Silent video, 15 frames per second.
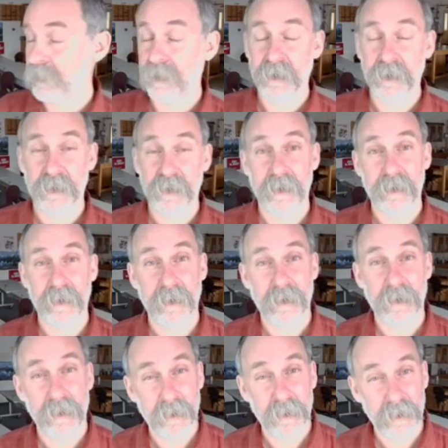Earth
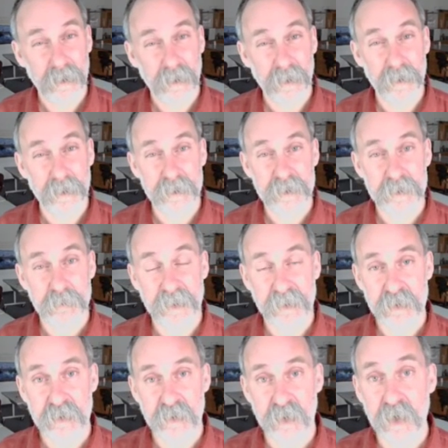
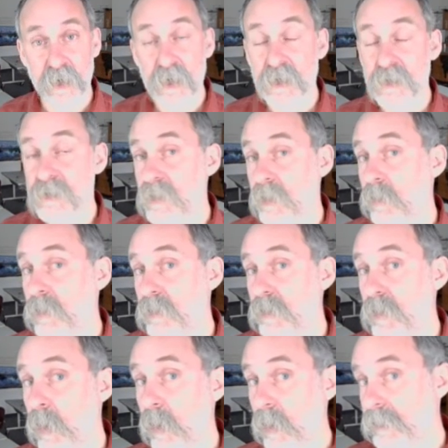in this picture.
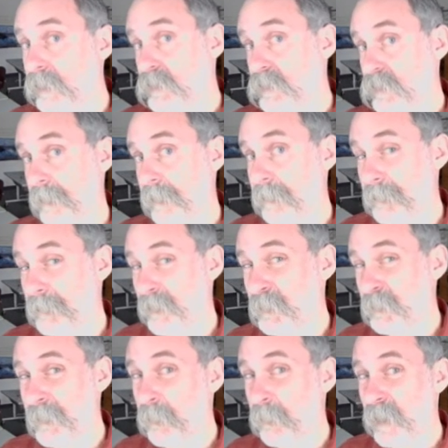So on your
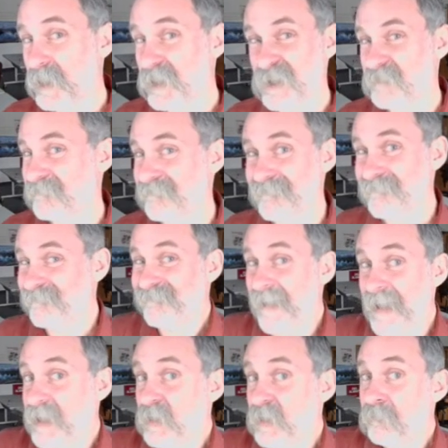scrap paper, you might want to just,
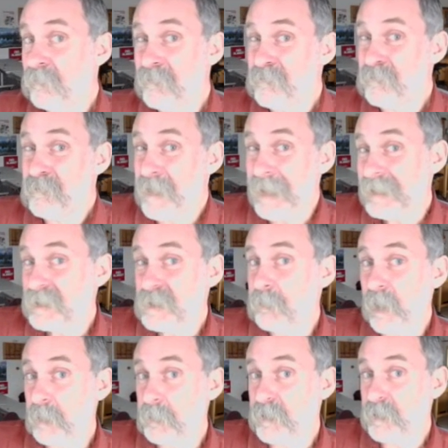I don't know,
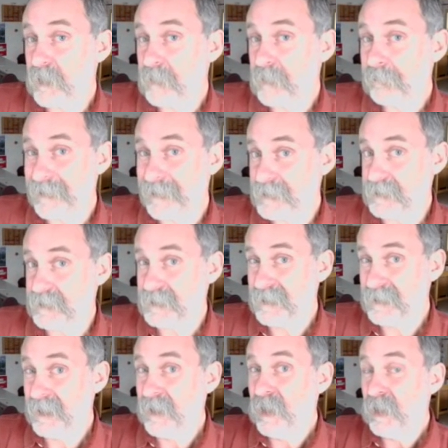pick some arbitrary
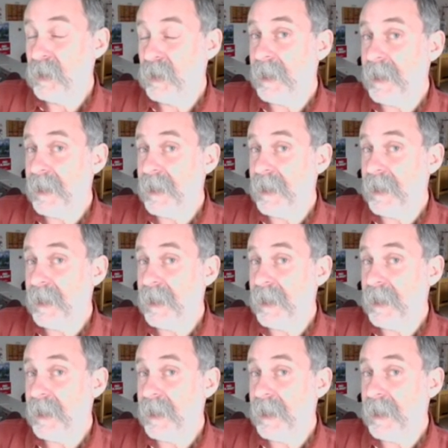places.